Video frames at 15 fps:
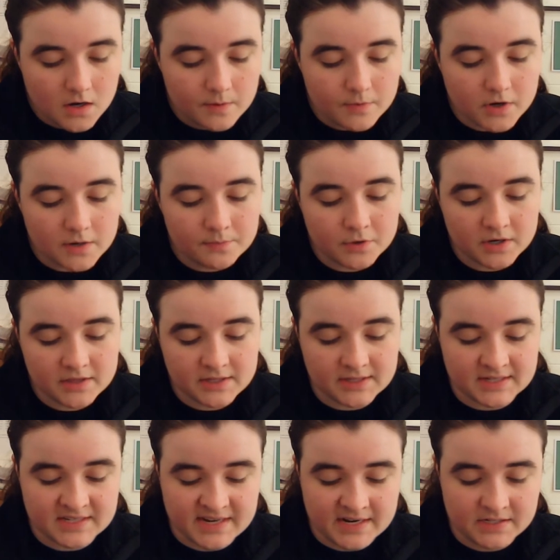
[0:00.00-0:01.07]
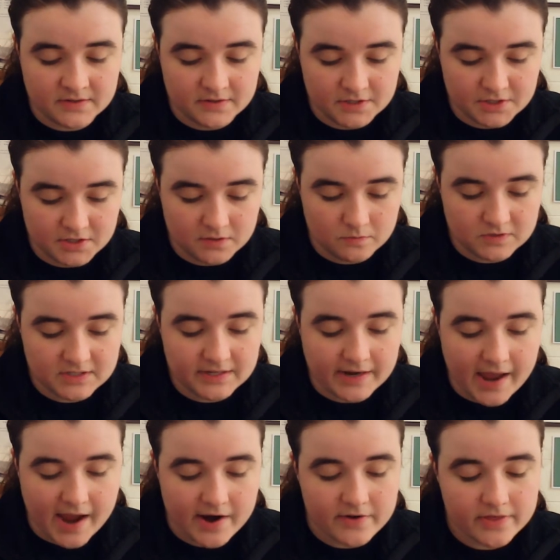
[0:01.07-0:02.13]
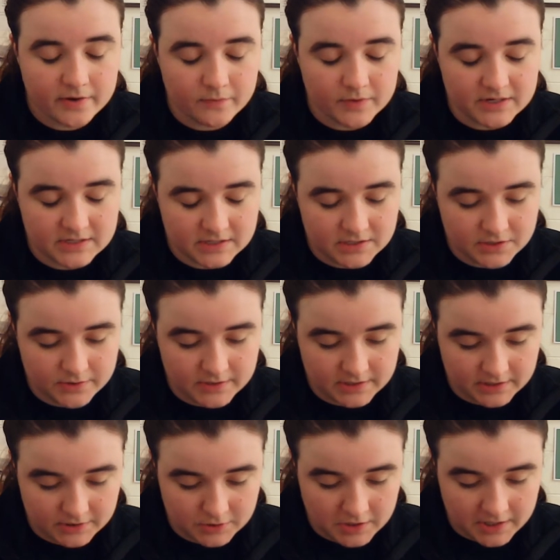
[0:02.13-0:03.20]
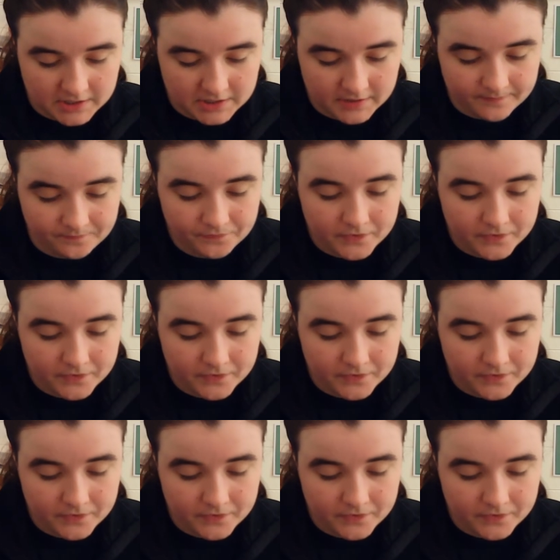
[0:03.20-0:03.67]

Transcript: More important than the size of the tomb was the care that went into its construction.